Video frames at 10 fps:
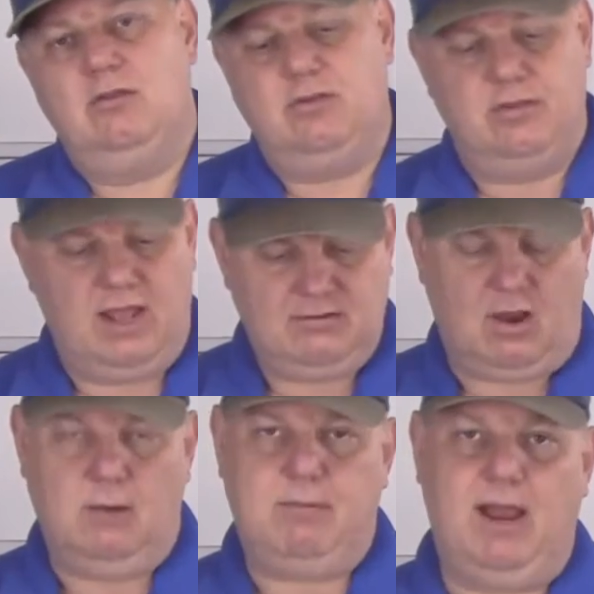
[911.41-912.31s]
So that's
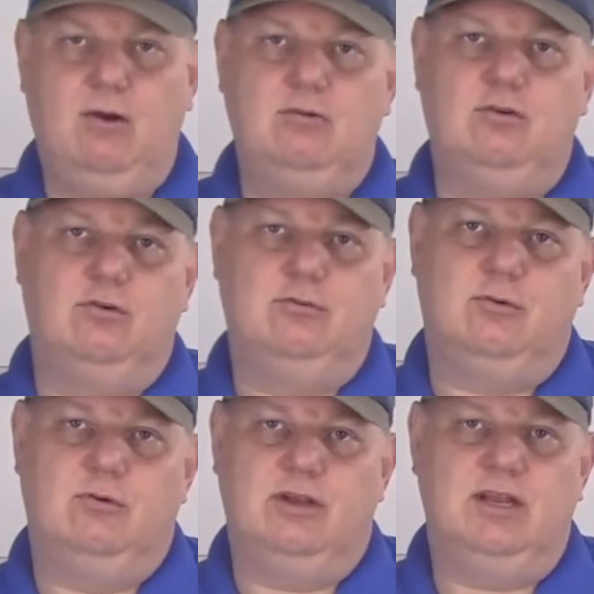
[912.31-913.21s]
our power tools
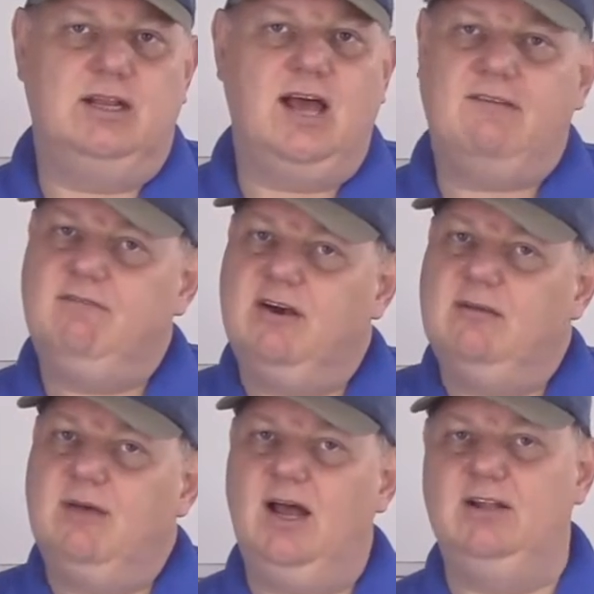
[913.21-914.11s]
we're going to need. Not
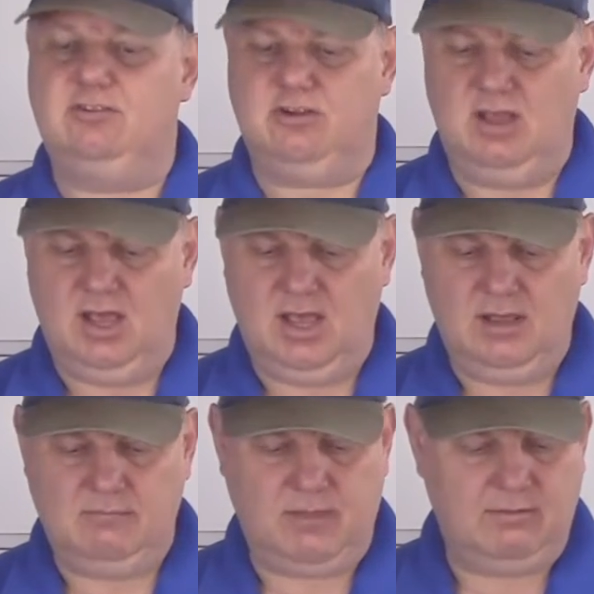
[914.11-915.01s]
very much.
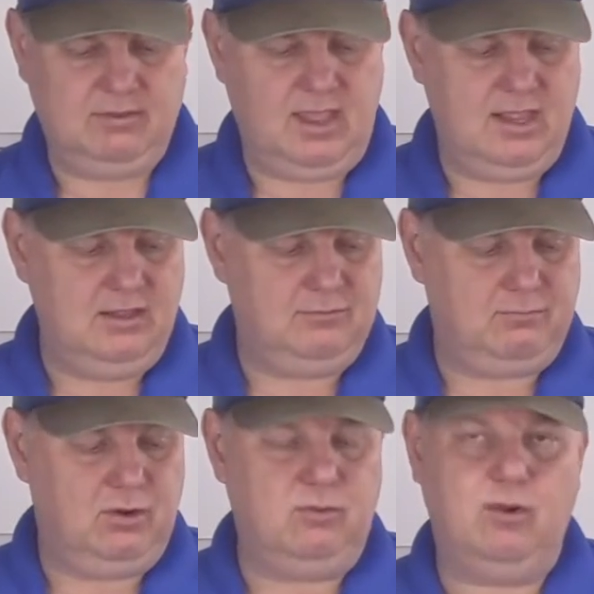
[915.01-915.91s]
Everything is
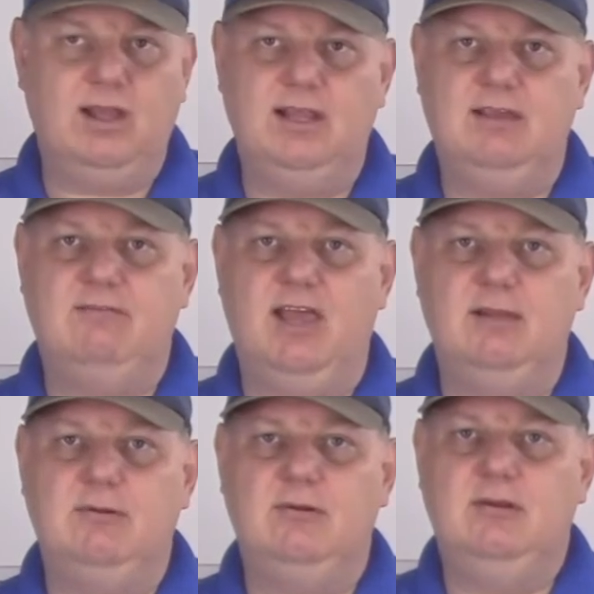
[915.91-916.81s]
pretty readily
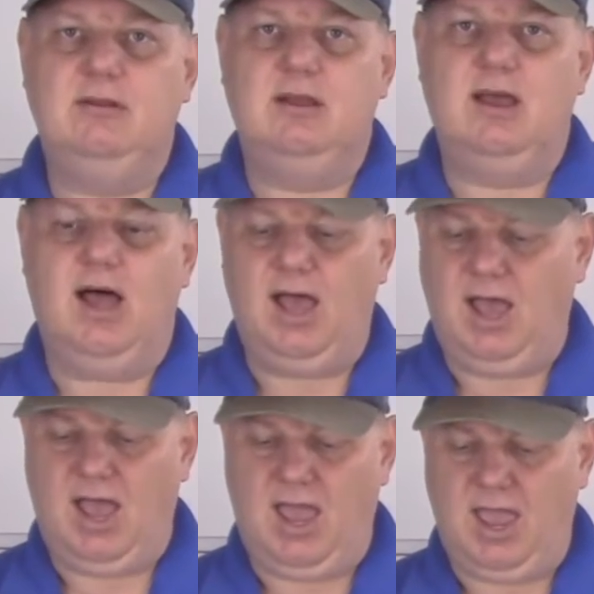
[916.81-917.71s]
available.
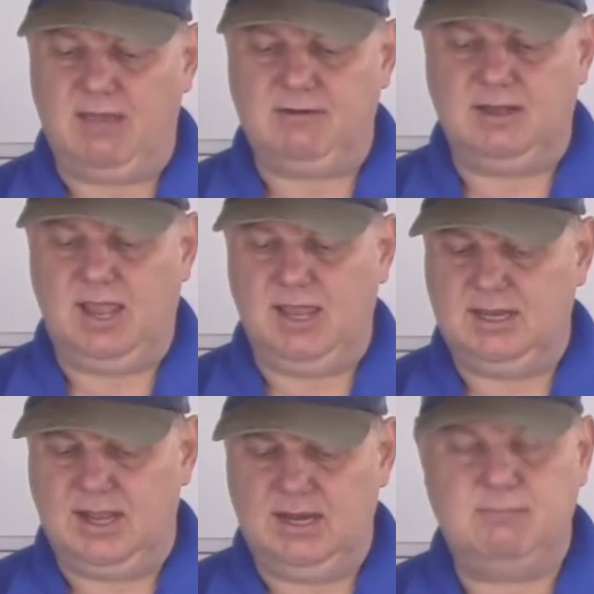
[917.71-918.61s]
I haven't
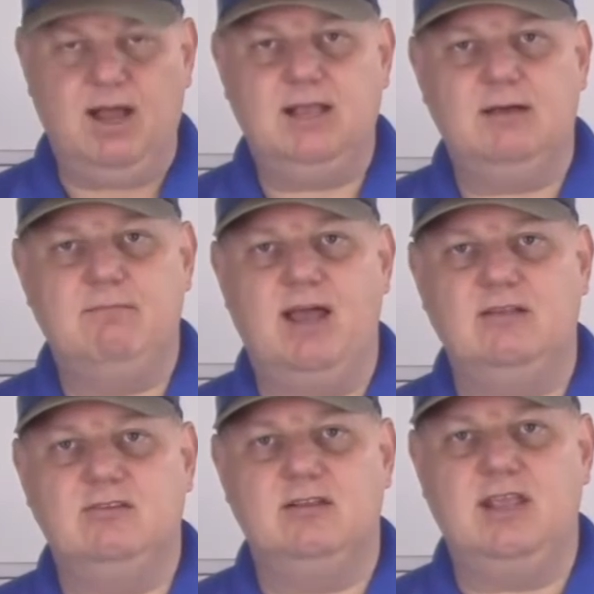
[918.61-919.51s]
had anybody come back
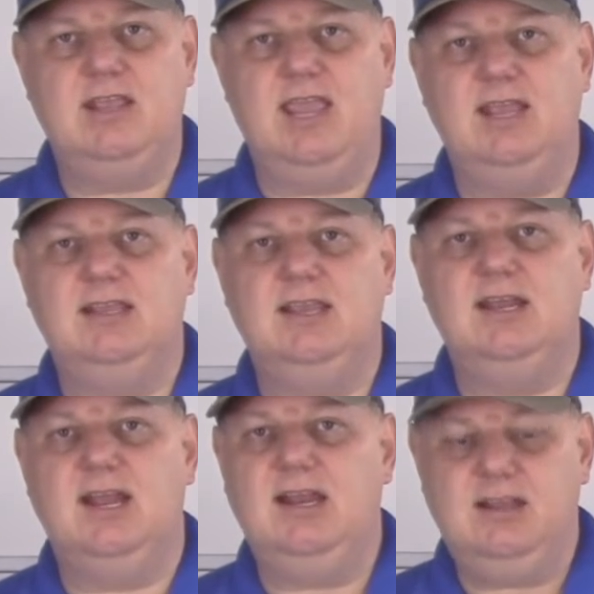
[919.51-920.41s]
and said they can't
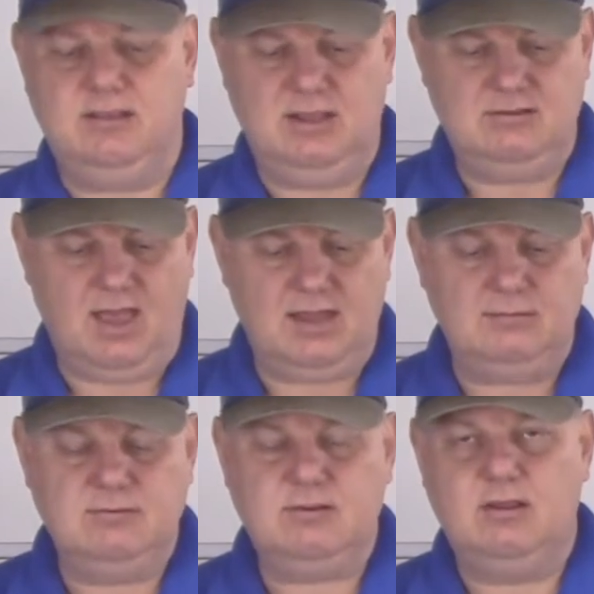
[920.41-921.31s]
get any of these
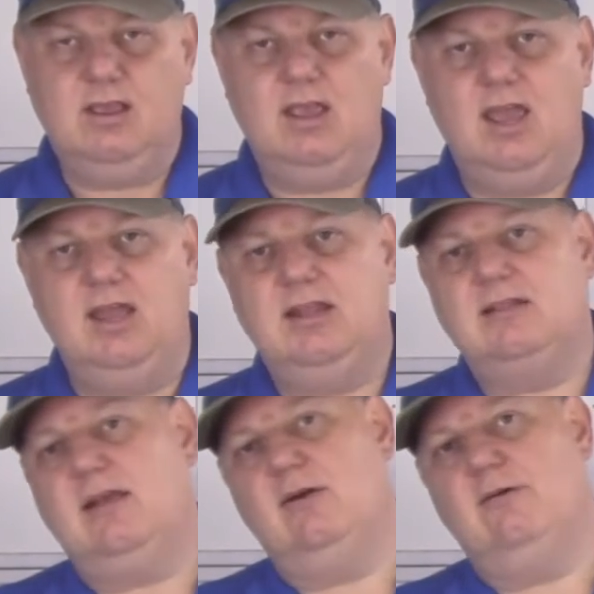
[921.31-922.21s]
items and
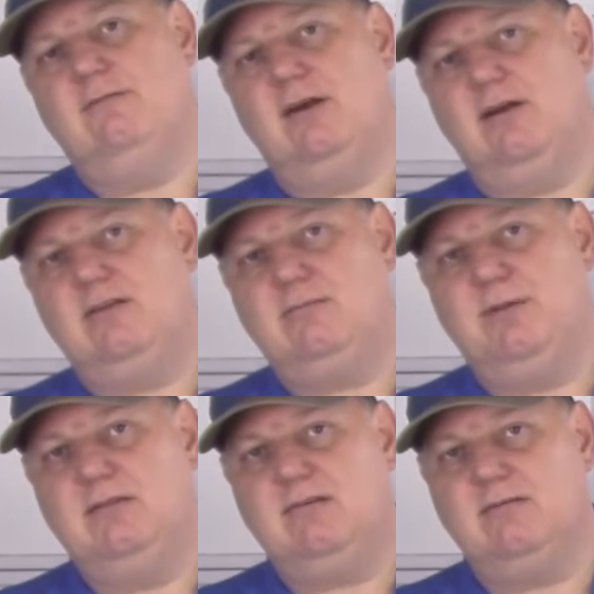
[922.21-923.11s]
that they are very
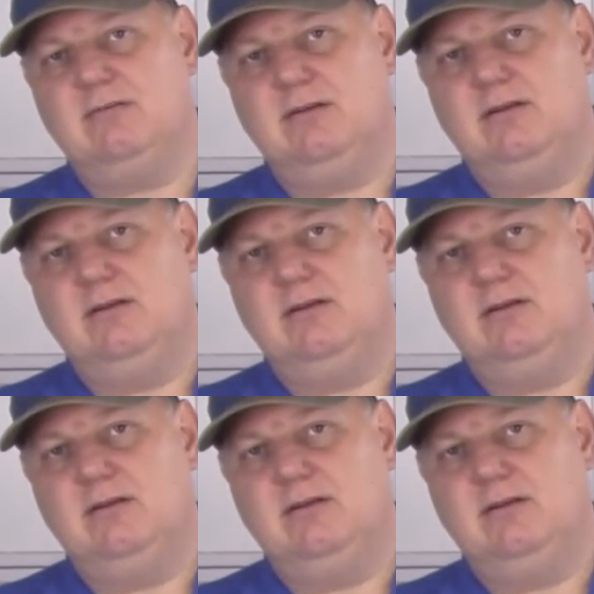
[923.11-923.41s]
expensive.